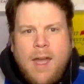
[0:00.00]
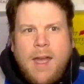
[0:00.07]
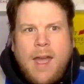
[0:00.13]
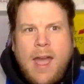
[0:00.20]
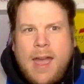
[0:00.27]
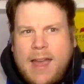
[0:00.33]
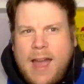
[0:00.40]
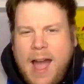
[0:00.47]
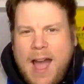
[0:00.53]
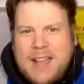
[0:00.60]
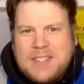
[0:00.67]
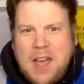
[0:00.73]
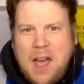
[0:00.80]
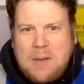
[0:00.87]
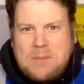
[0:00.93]
Hey
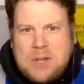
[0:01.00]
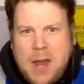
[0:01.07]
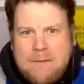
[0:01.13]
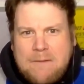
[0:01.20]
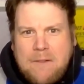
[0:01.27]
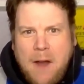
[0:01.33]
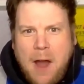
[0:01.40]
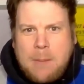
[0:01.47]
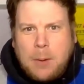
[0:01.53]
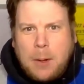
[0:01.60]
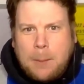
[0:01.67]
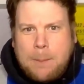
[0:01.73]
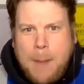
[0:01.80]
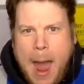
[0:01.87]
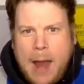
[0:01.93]
guys, I'm Geoff
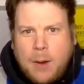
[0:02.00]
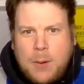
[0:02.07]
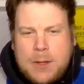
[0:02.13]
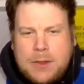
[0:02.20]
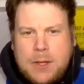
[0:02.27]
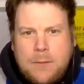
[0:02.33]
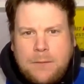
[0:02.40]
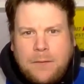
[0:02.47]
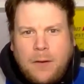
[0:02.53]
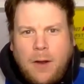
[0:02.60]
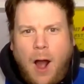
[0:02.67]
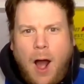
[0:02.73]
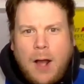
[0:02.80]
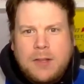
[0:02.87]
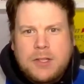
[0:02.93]
Fienberg back with you for
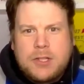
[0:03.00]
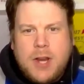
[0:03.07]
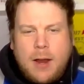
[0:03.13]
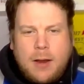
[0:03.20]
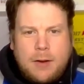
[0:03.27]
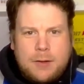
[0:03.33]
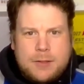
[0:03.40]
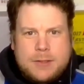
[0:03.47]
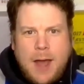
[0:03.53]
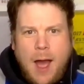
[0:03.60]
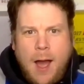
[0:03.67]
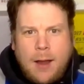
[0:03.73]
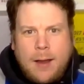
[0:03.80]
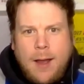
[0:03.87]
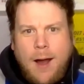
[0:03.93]

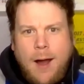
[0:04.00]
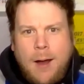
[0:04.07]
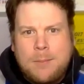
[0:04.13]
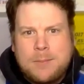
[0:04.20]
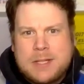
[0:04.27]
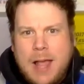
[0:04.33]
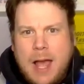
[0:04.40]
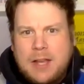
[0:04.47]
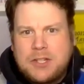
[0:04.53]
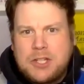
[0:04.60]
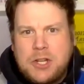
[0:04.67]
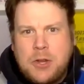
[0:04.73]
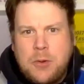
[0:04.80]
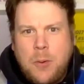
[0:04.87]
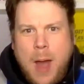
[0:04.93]
oddschecker.com slash
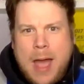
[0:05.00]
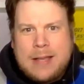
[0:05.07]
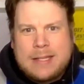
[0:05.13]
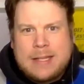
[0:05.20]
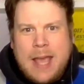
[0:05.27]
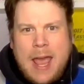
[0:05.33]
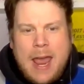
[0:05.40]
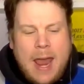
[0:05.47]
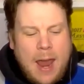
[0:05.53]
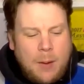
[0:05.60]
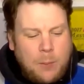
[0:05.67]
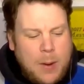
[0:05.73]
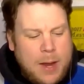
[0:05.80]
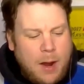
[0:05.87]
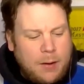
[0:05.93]
US,
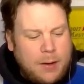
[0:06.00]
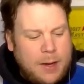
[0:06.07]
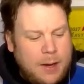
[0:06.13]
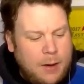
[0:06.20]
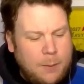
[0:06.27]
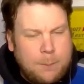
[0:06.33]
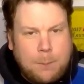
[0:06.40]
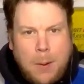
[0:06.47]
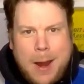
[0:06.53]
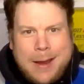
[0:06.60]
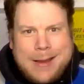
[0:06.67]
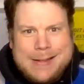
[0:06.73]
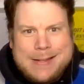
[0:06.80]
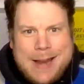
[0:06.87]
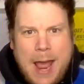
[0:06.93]
and we are here
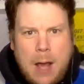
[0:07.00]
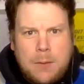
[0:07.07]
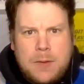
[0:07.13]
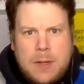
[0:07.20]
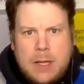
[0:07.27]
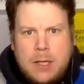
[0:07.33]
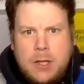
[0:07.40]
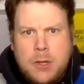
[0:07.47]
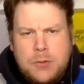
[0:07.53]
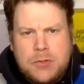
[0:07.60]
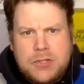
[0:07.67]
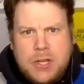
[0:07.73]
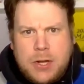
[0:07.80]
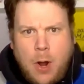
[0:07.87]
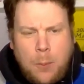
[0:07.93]
breaking down the
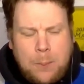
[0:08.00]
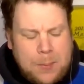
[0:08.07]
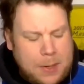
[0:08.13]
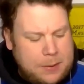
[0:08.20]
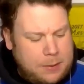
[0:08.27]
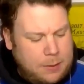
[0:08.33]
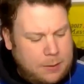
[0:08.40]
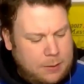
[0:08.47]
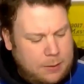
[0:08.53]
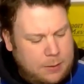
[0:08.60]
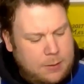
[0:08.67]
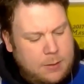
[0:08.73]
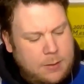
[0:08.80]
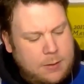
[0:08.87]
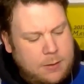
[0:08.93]
Houston Open,
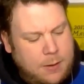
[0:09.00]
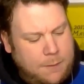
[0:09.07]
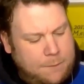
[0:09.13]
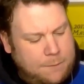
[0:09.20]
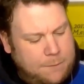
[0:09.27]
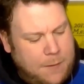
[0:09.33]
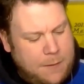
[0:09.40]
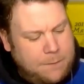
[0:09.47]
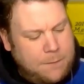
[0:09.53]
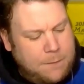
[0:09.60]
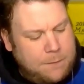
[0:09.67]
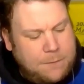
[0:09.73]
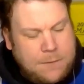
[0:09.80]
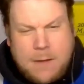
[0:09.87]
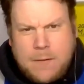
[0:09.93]
the Viv-
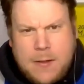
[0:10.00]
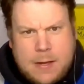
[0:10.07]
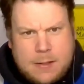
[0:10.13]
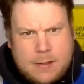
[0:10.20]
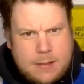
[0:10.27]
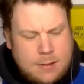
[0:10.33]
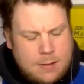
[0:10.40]
Vivint